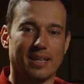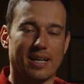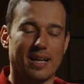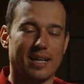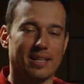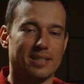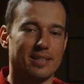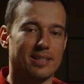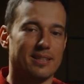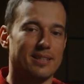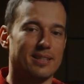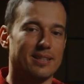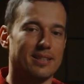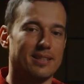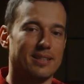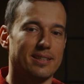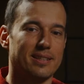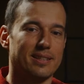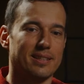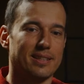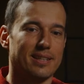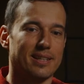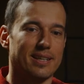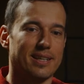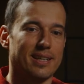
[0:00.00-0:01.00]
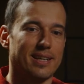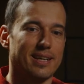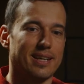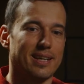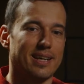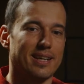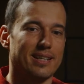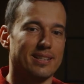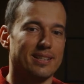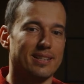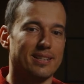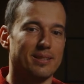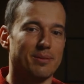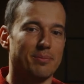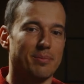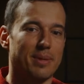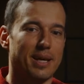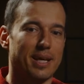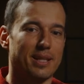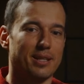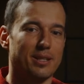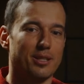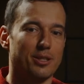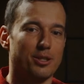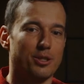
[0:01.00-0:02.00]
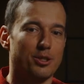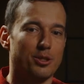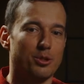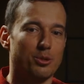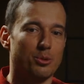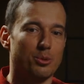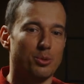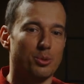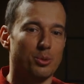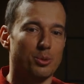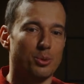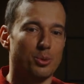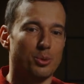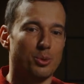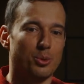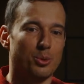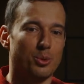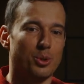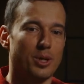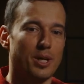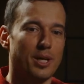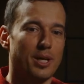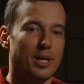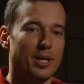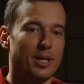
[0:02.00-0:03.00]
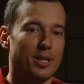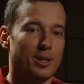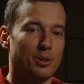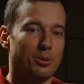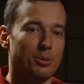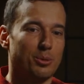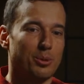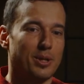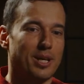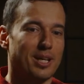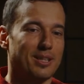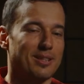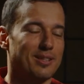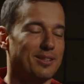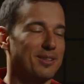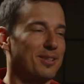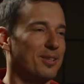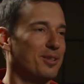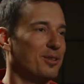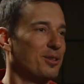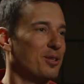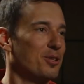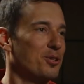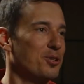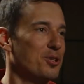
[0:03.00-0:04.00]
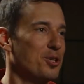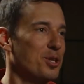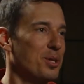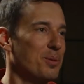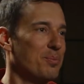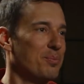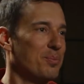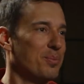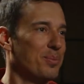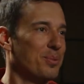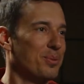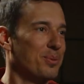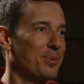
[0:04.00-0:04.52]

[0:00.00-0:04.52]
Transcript: I didn't manage to get an internship